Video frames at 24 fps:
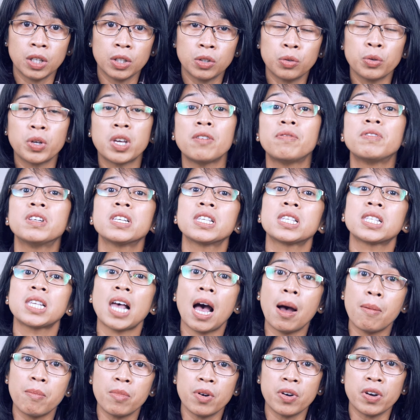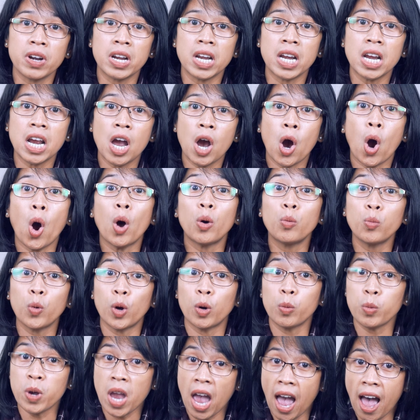to give the summary on
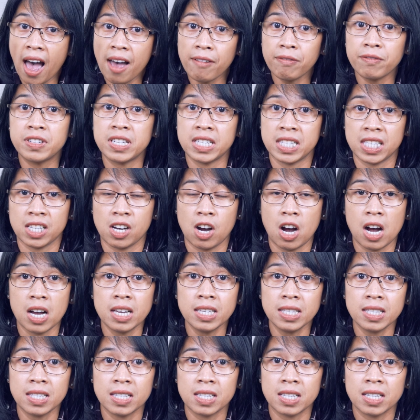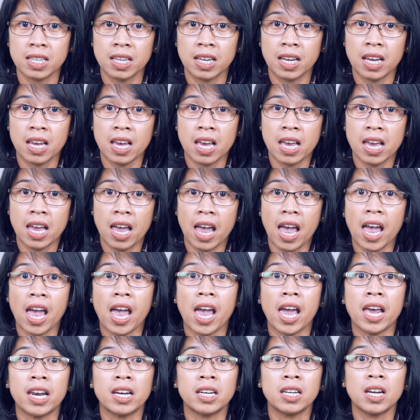what we have discussed
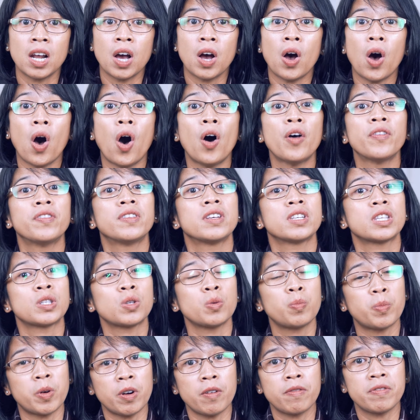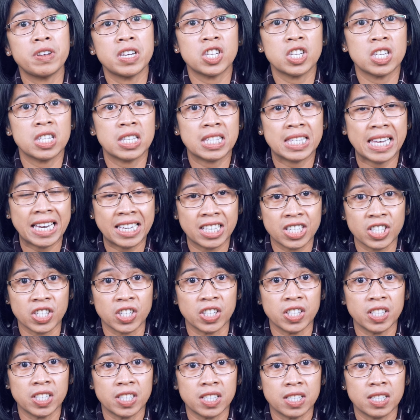and on the supervision
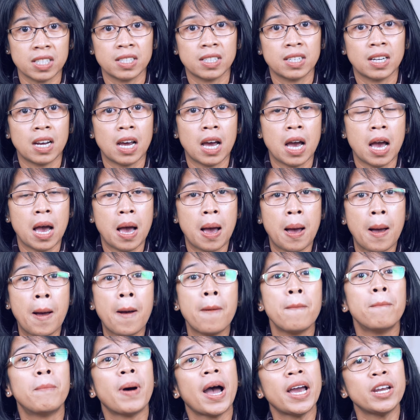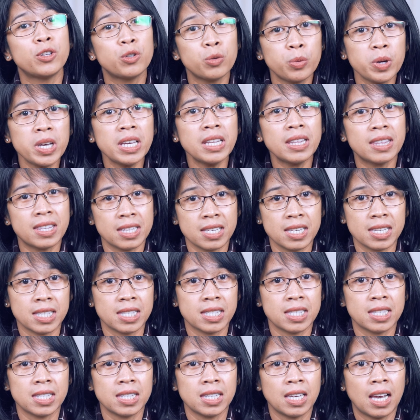session. By doing
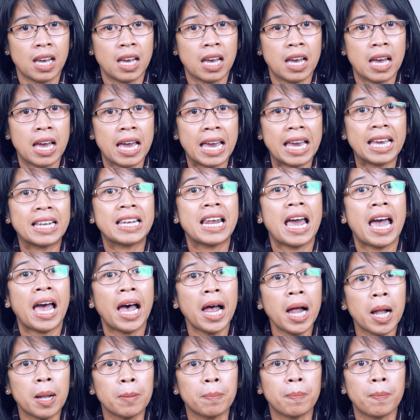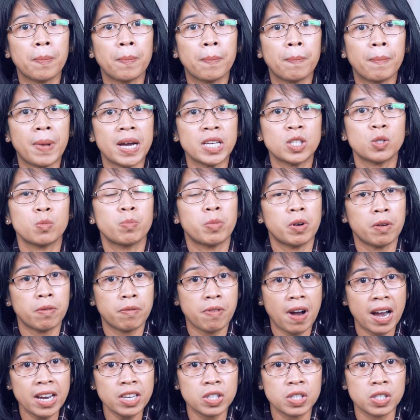this, it helped my
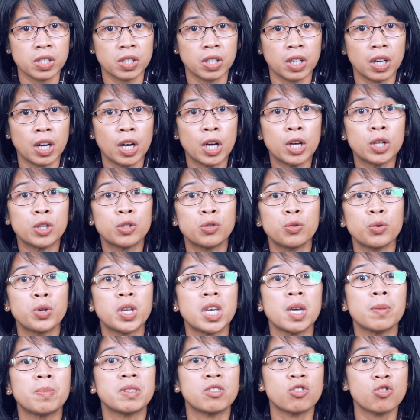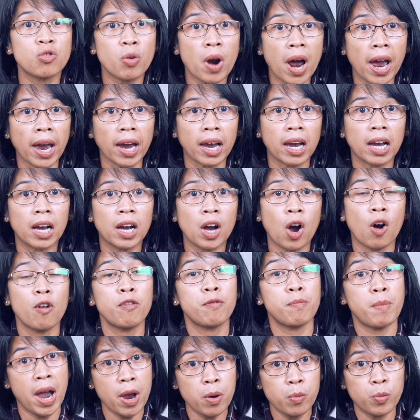supervisor to keep a track
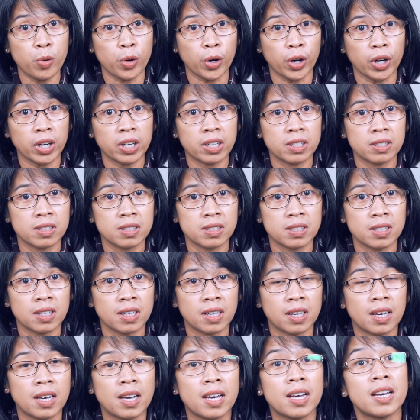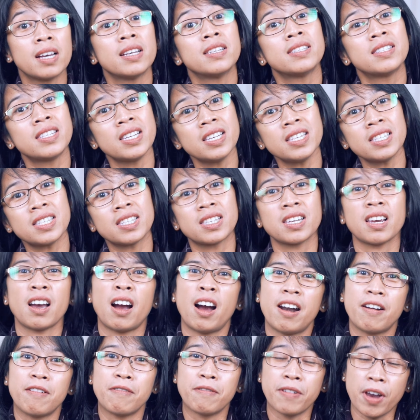of my works, since they
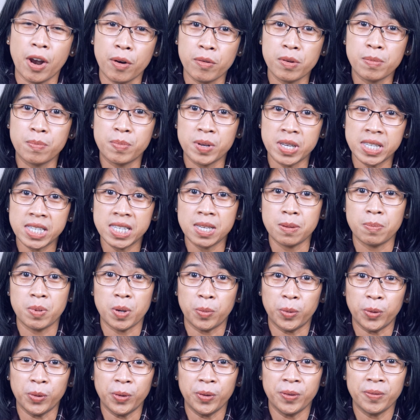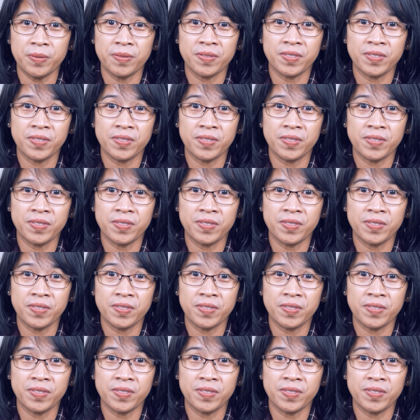are very busy people.